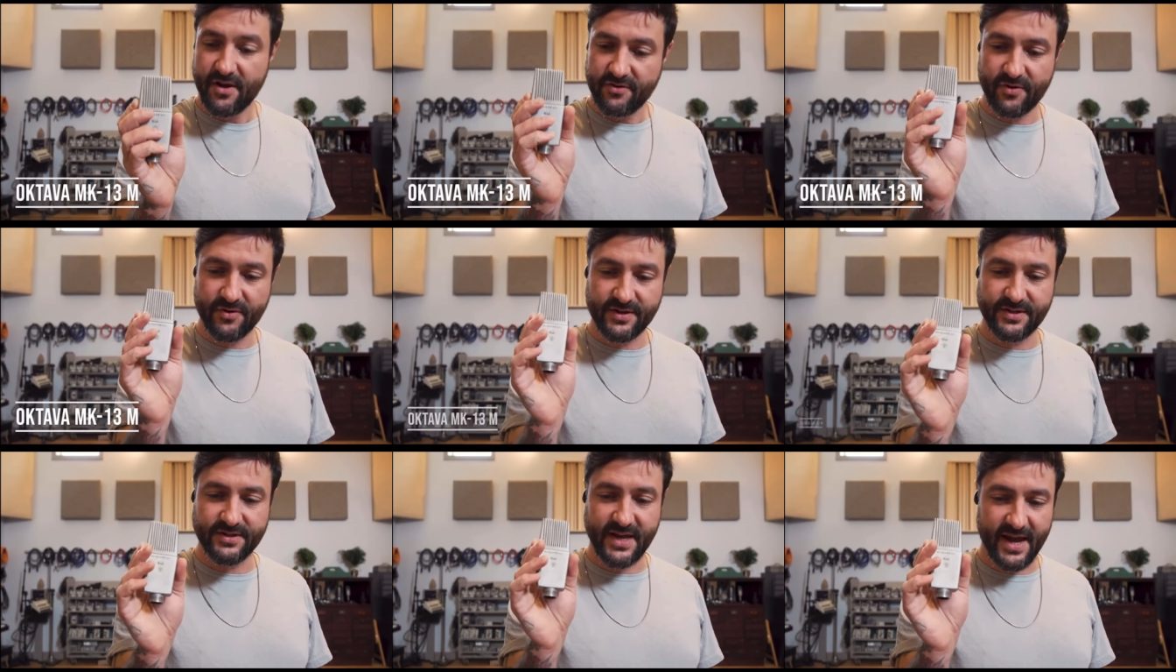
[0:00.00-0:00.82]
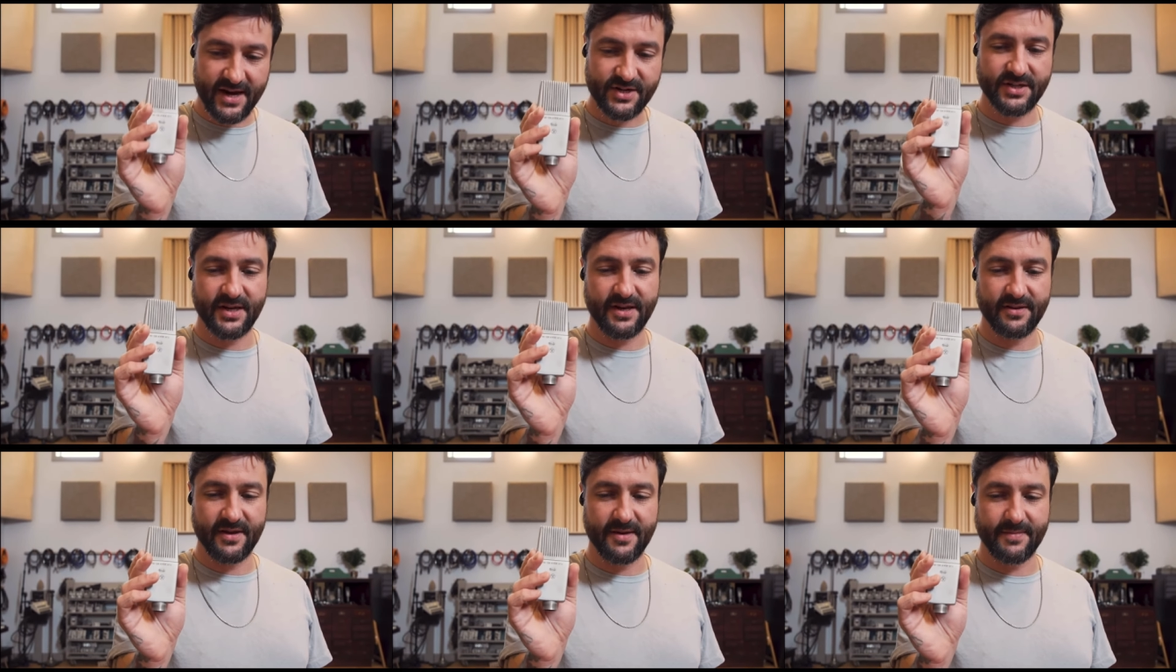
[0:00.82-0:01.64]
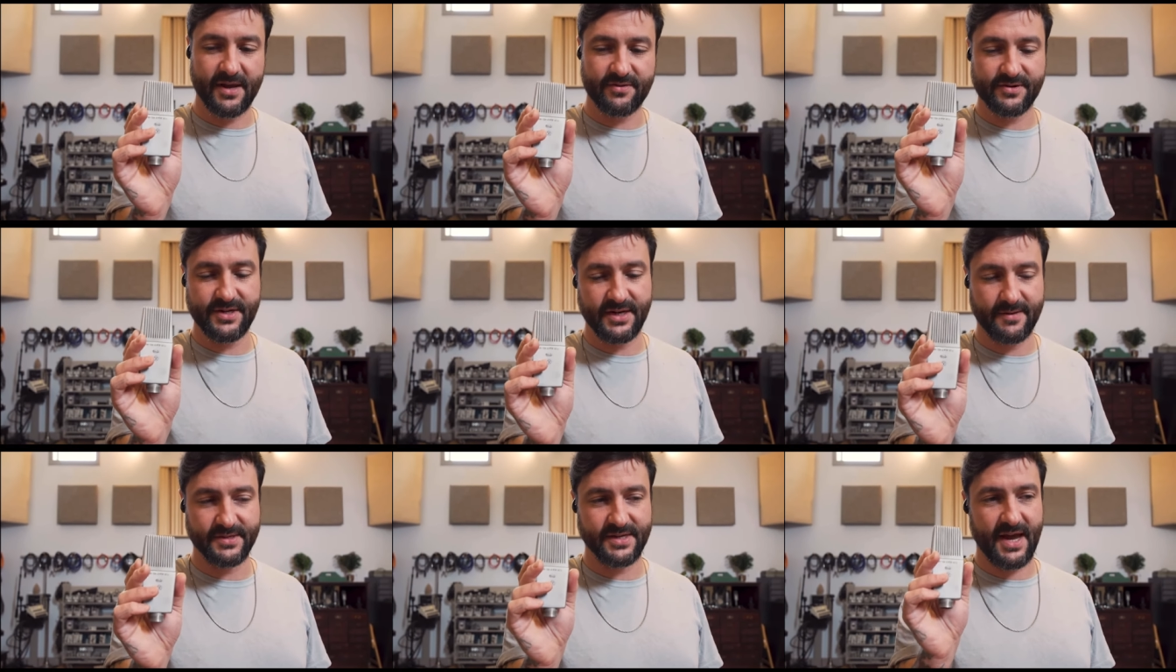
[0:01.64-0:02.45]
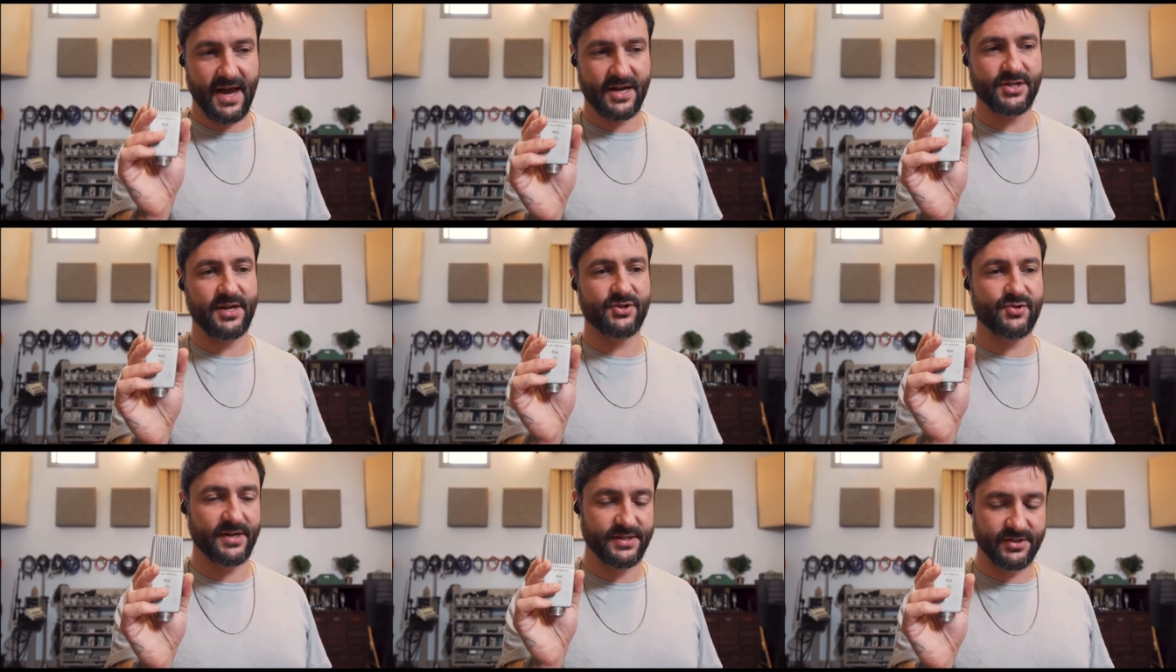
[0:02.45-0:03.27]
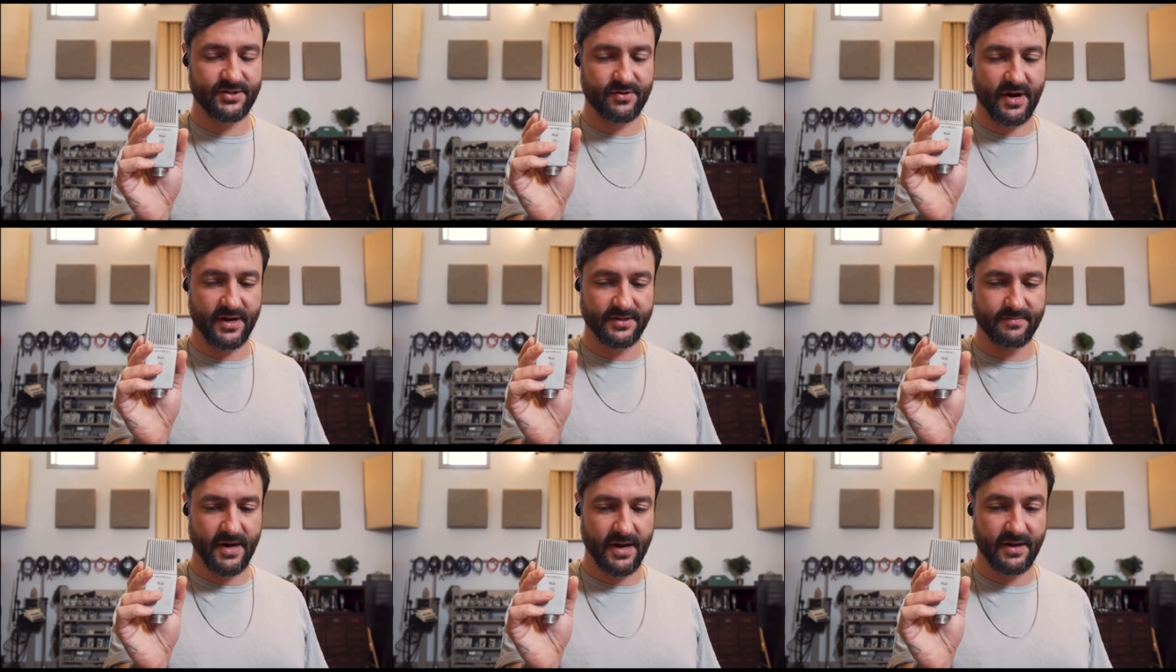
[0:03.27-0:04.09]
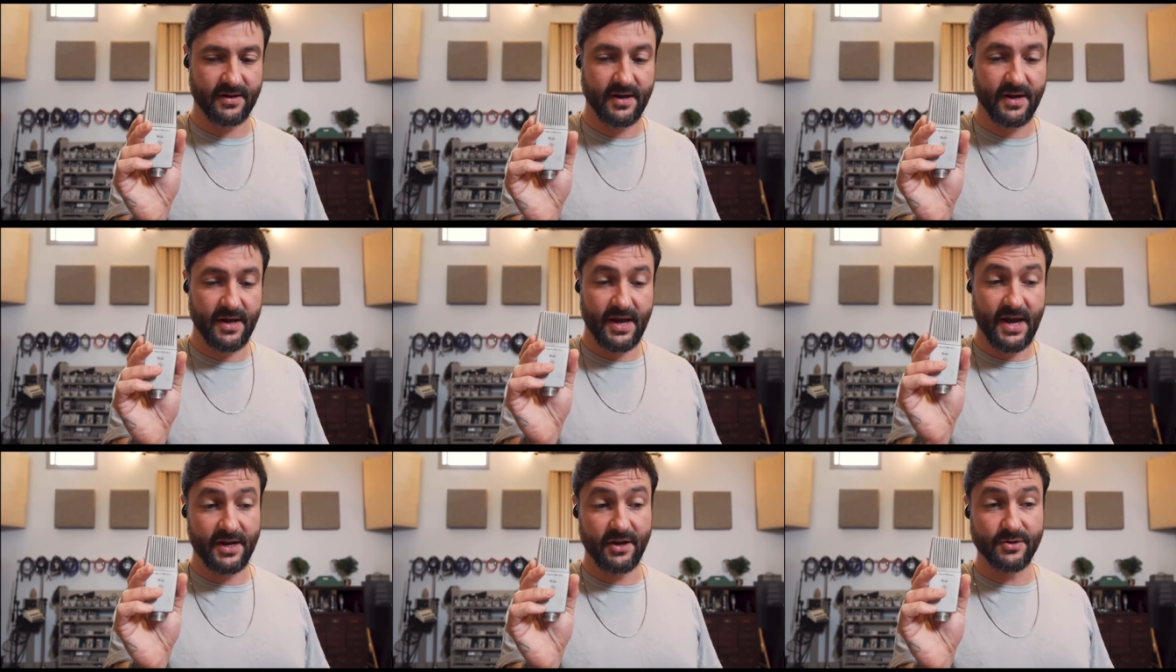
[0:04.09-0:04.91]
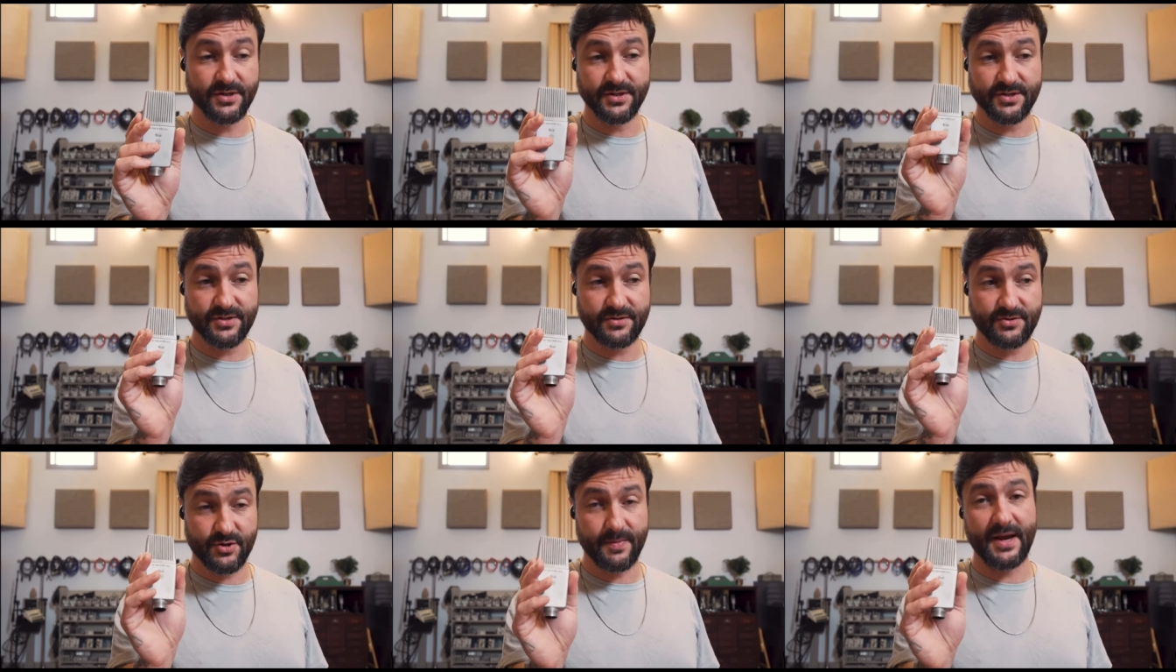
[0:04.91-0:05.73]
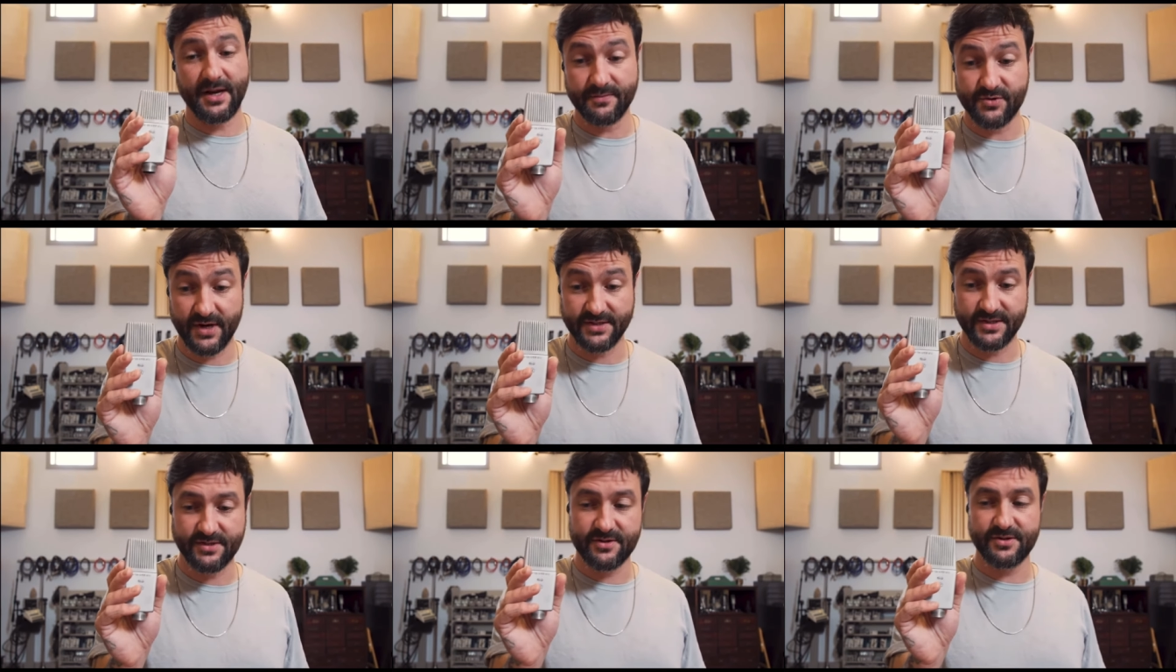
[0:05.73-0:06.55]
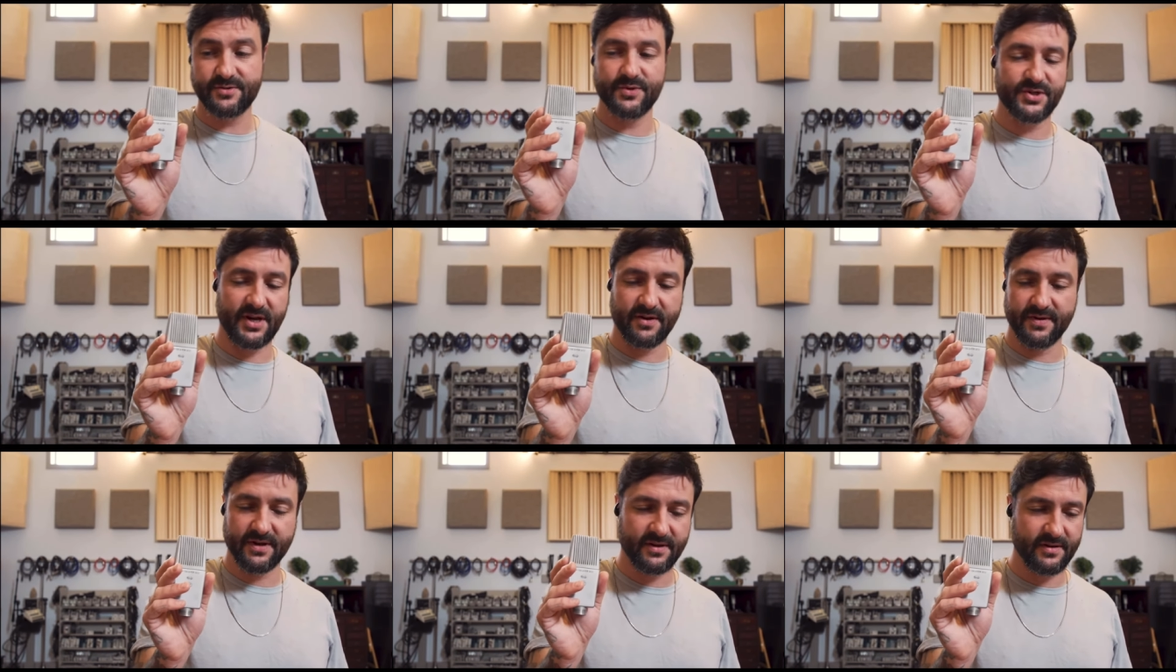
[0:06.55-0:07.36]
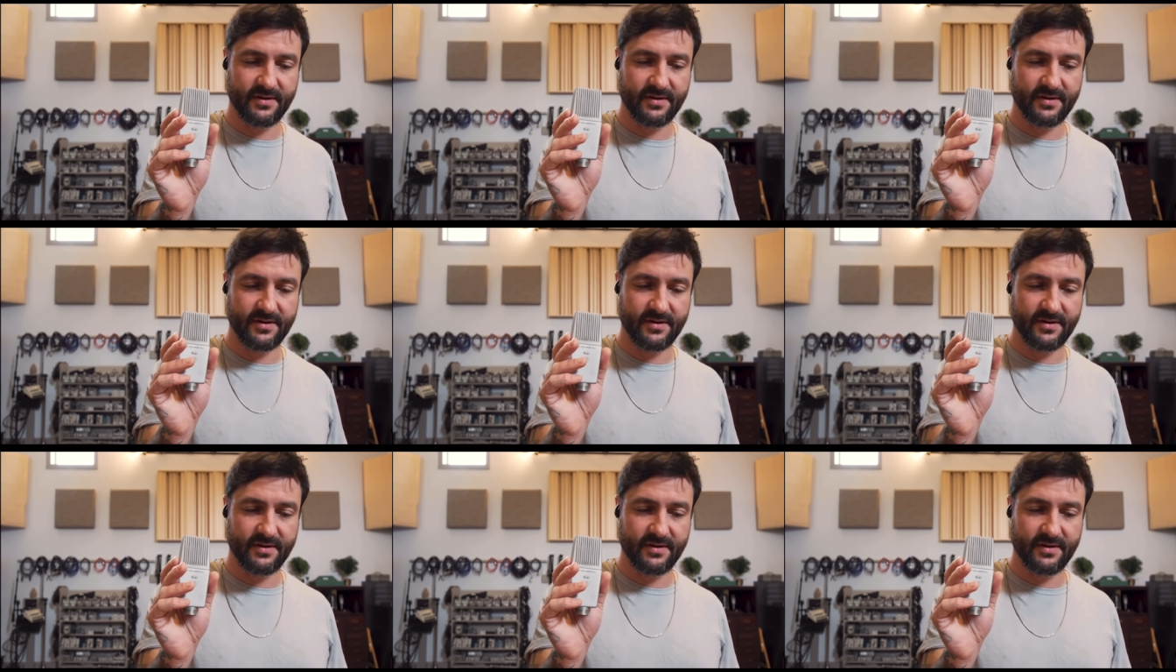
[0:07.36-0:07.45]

So this is actually the MK13M is actually a transistorized mic, and it uses germanium transistors, which give it.